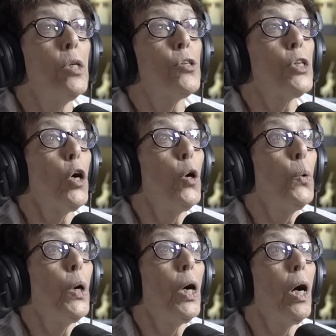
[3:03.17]

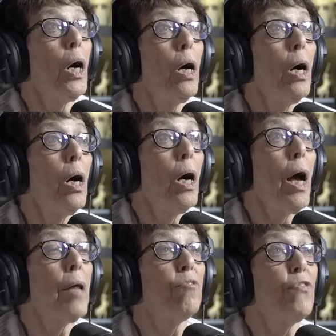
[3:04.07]
So,
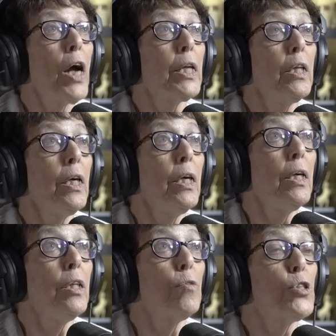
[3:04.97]
and
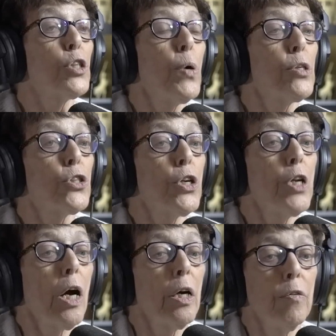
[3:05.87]
finally, there was the question
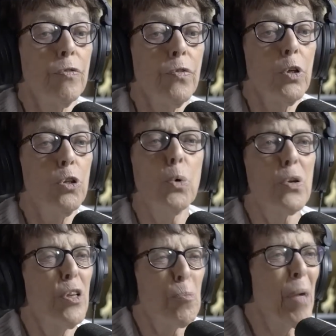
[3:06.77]
of who
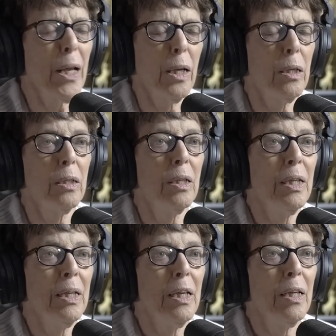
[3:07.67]
are these men?
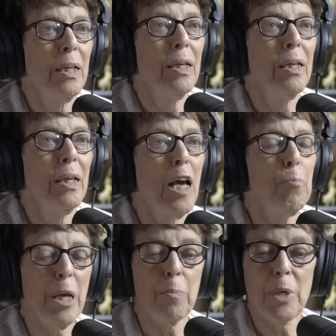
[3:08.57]

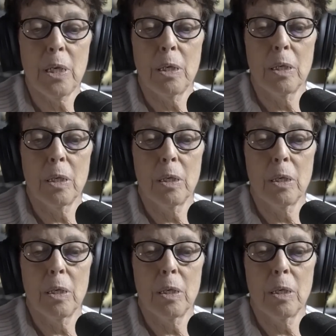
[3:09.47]
And maybe